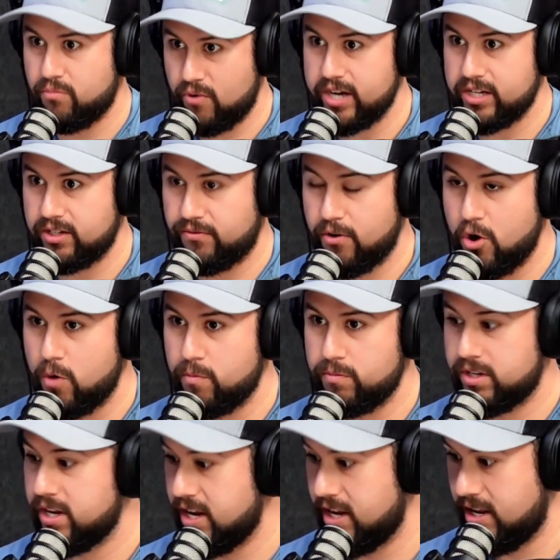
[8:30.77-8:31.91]
prices for
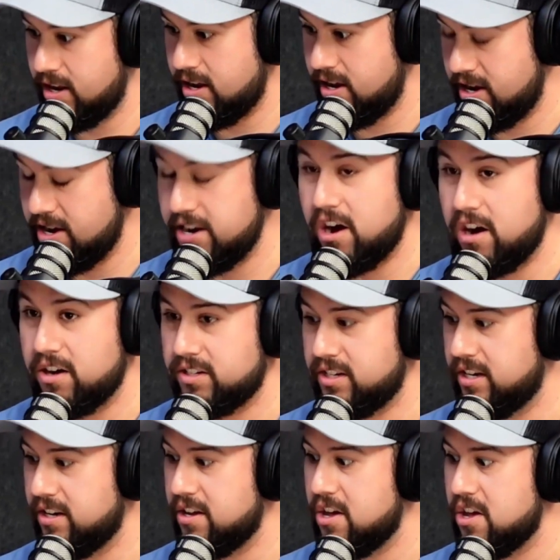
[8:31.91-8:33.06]
homes in, in, in
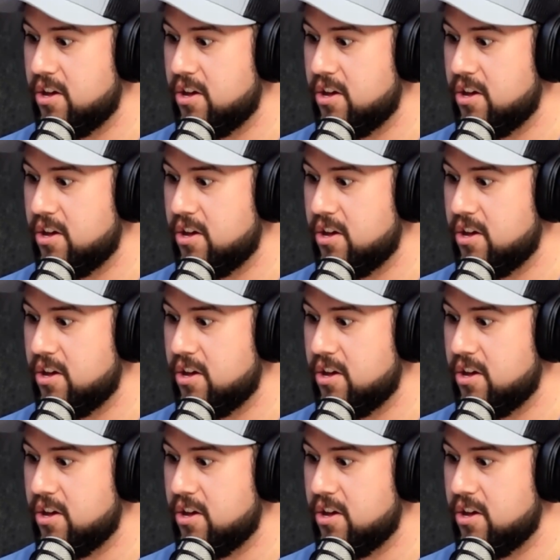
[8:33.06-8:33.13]
Austin.